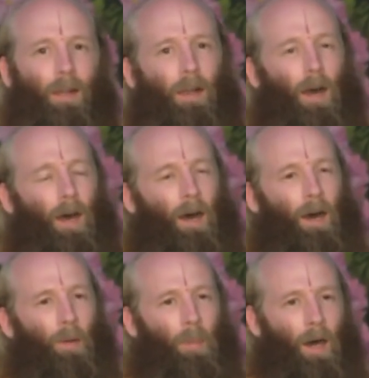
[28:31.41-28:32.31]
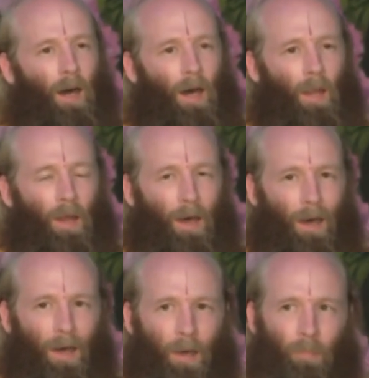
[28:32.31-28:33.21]

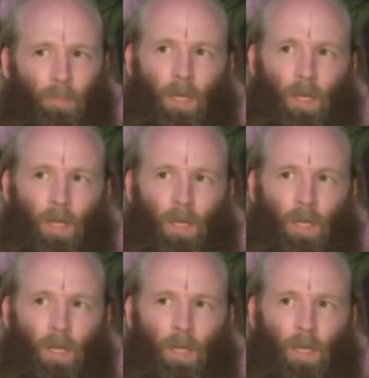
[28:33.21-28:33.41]
Kamanam